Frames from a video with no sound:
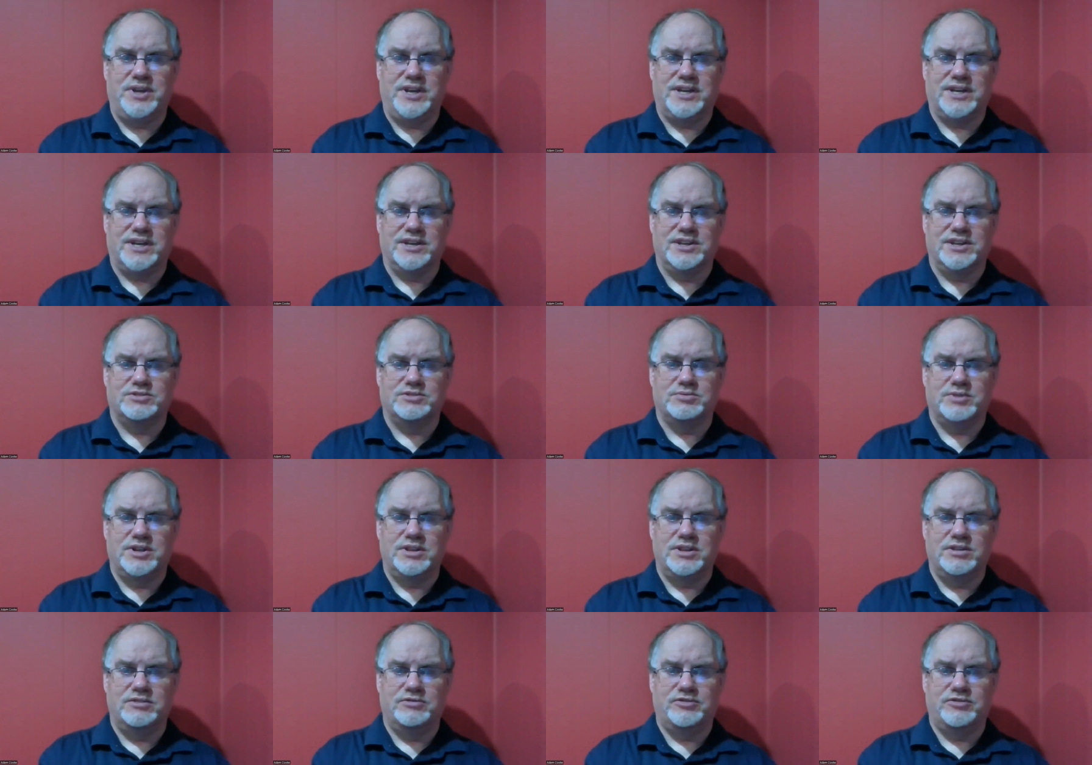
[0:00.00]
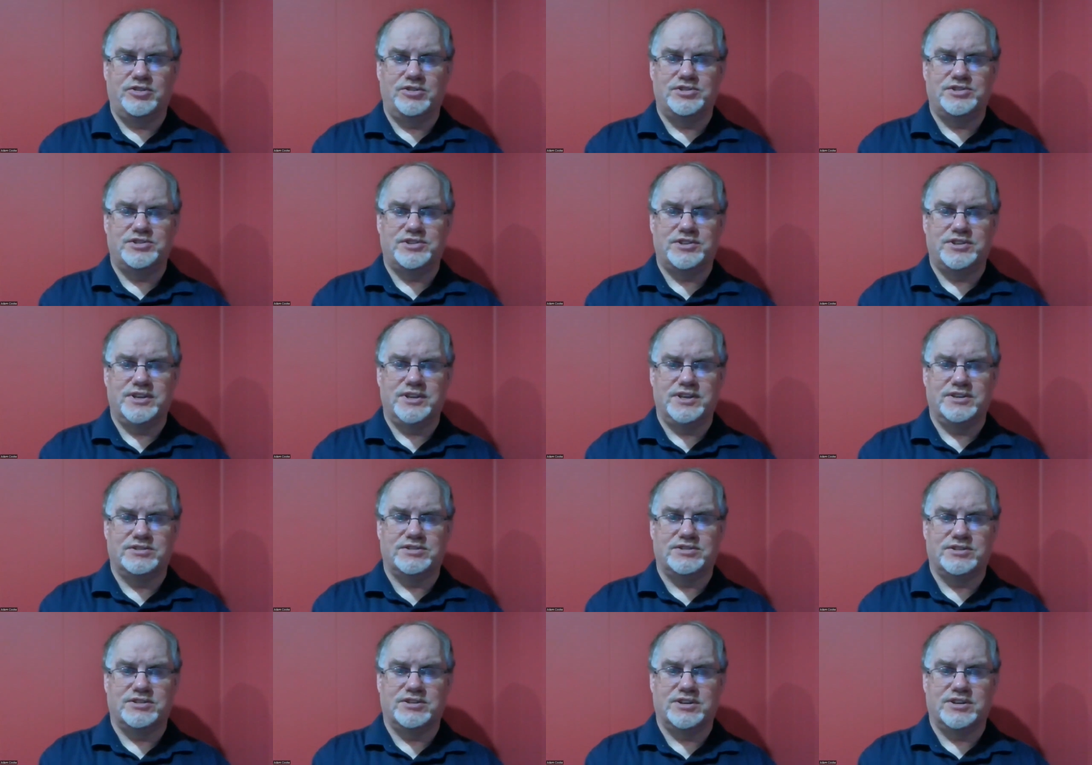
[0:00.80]
because one of the first
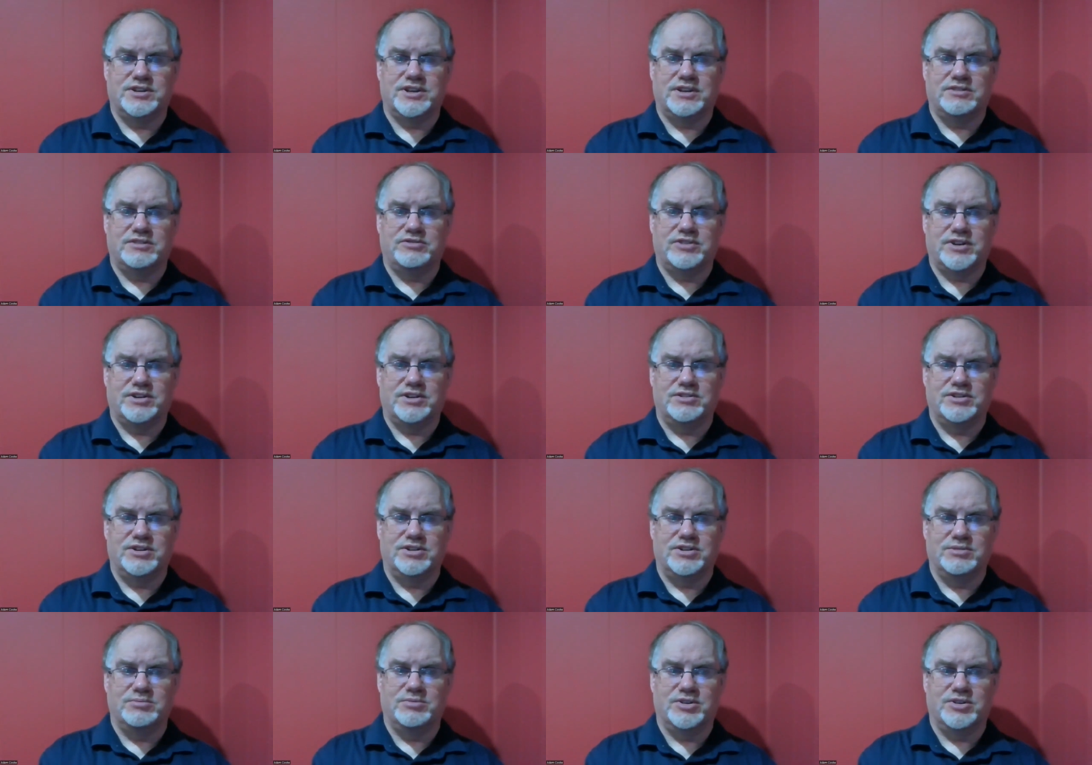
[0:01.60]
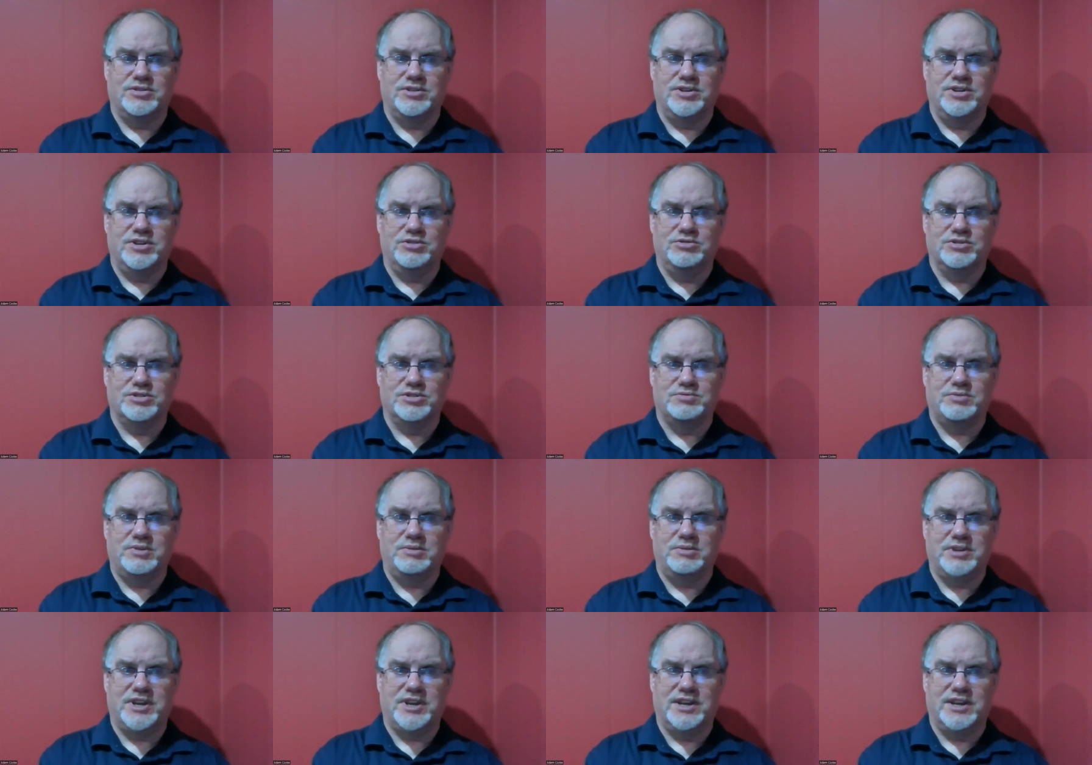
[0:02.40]
things that I found out about you
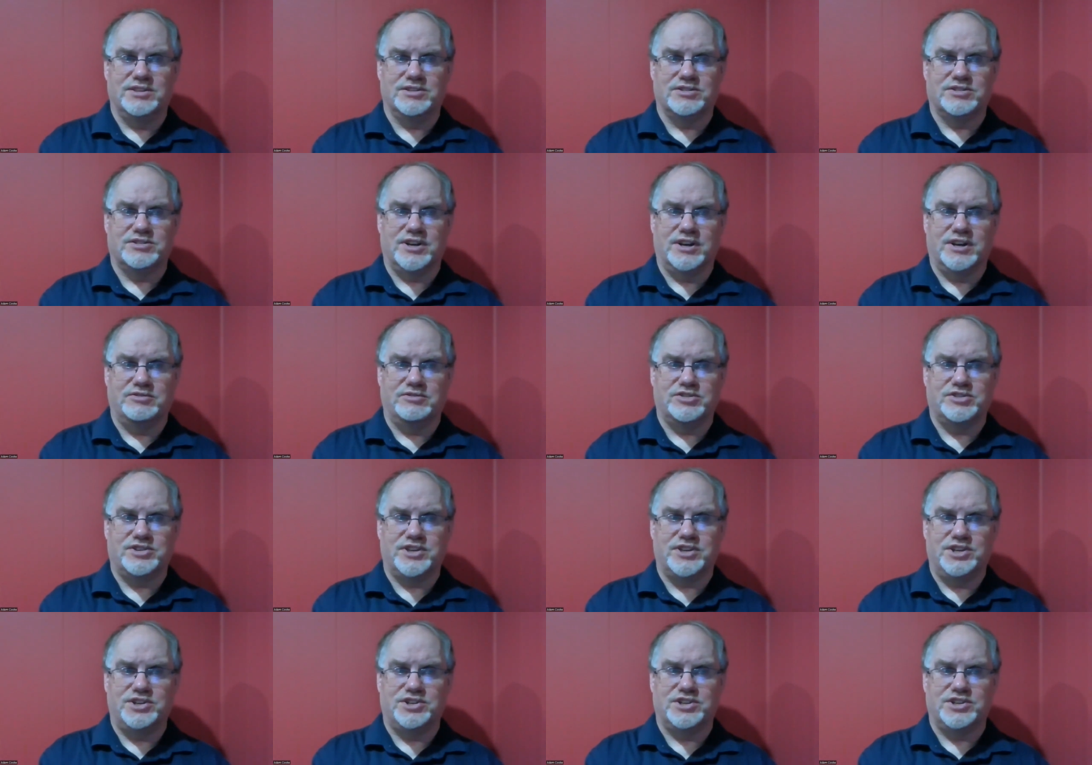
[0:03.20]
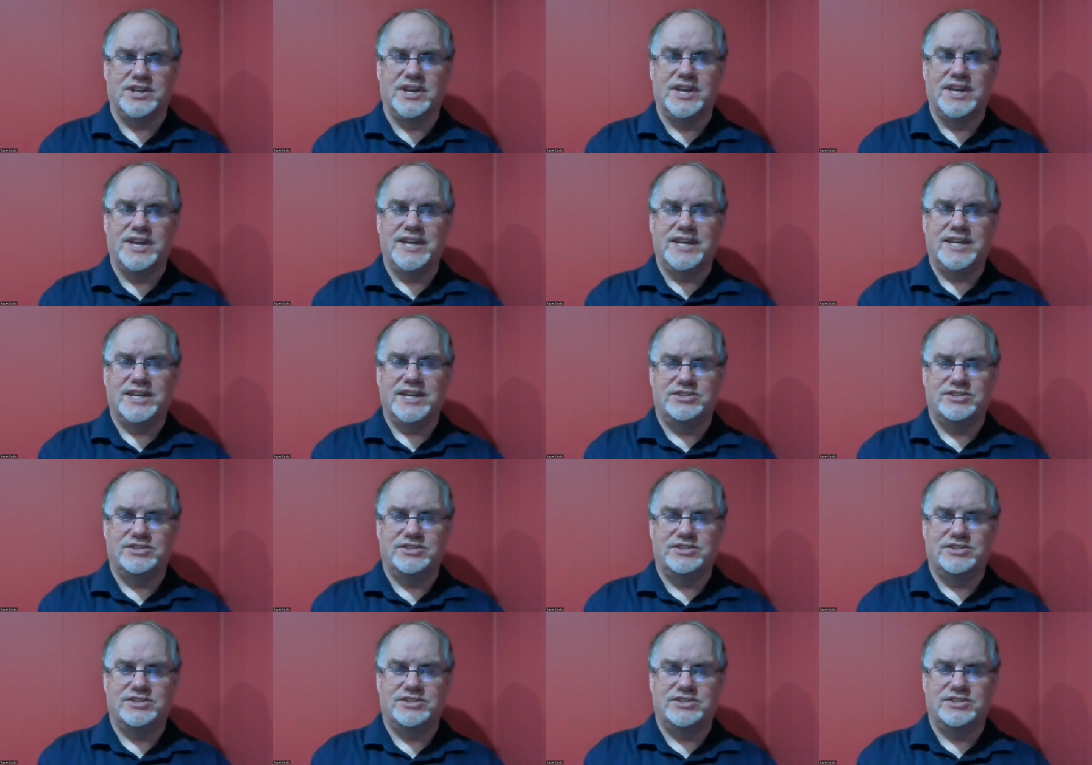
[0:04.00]
as we began this conversation